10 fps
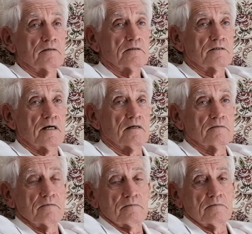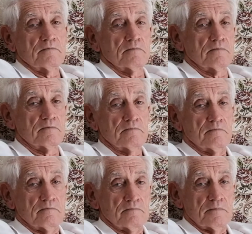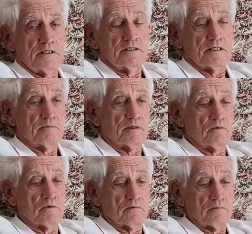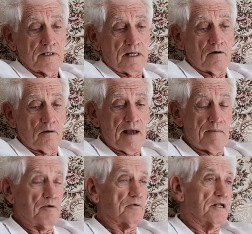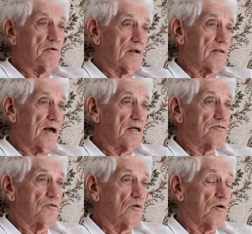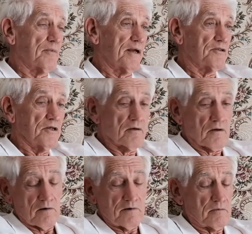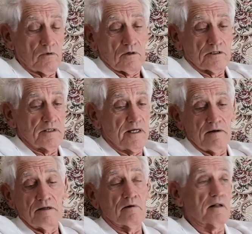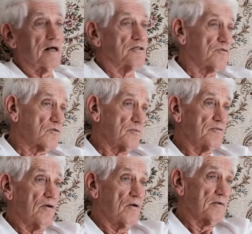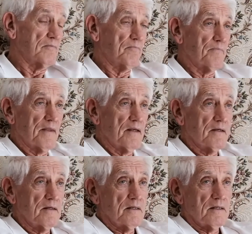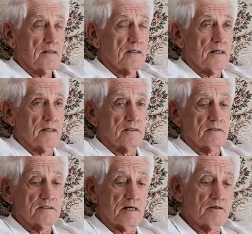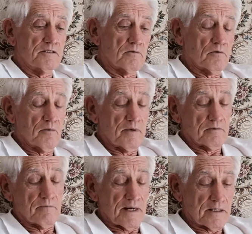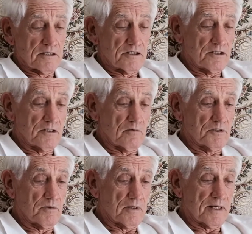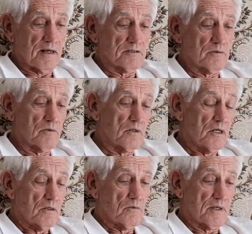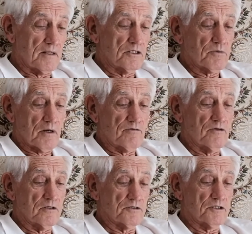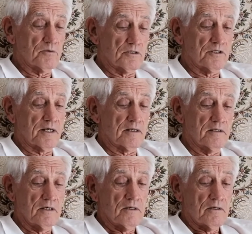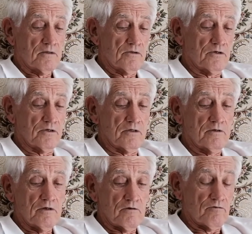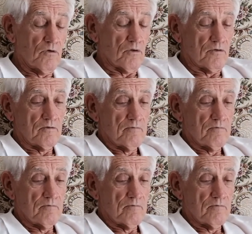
So he said to me, well, you know, I'm happy with any one of those 4, what about you? And I read them all, I said, yeah, any one of those 4 would be fine. And so he said, well, we better make a decision on which one to go. I said, well, we'll go this one first, this one second, third, fourth.